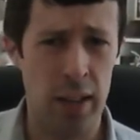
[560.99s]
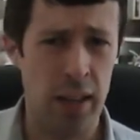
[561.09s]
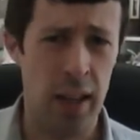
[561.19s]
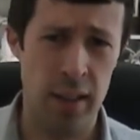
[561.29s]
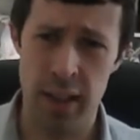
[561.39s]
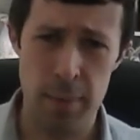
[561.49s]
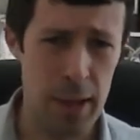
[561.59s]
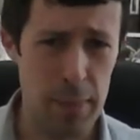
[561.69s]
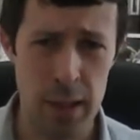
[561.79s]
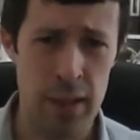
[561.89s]
and it
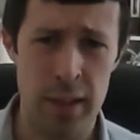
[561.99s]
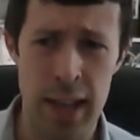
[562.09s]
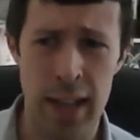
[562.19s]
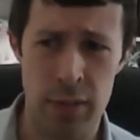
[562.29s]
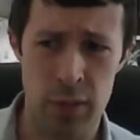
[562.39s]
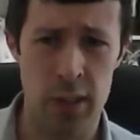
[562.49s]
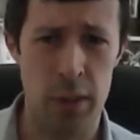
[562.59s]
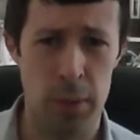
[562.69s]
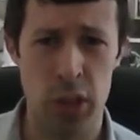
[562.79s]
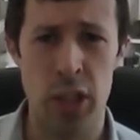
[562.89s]
may be that the A-level
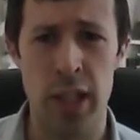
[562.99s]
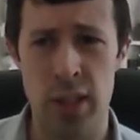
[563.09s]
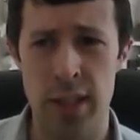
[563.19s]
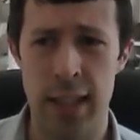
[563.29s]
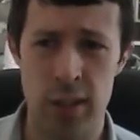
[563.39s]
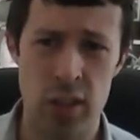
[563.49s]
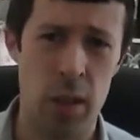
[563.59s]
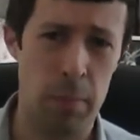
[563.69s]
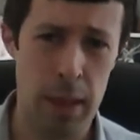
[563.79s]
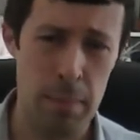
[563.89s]
syllabus changes had
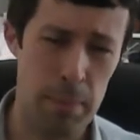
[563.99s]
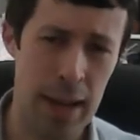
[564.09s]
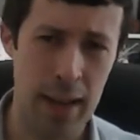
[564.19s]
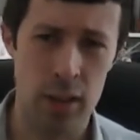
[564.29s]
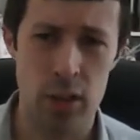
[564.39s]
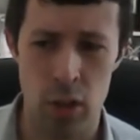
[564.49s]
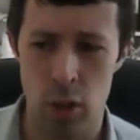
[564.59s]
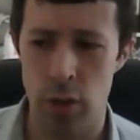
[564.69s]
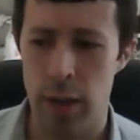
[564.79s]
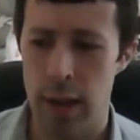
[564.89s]
some impact
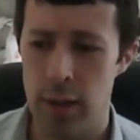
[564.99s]
on